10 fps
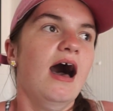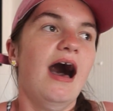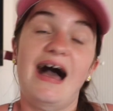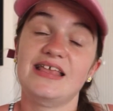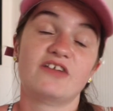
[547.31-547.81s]

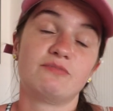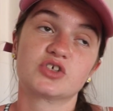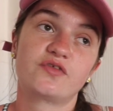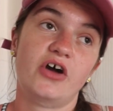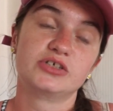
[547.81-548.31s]
I didn't have much
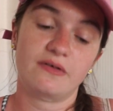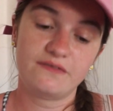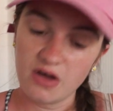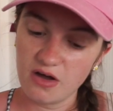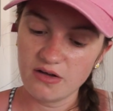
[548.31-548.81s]
footage on my
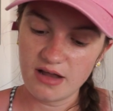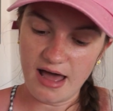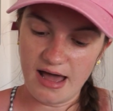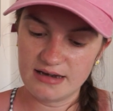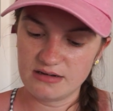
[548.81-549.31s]
phone
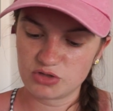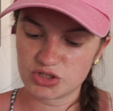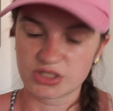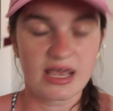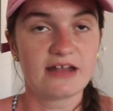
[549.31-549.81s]
and I was just
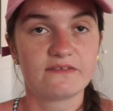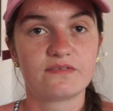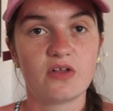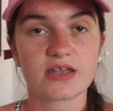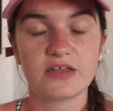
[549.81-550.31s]
scared of
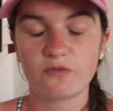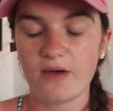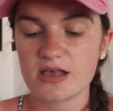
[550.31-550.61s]
vlogging everywhere.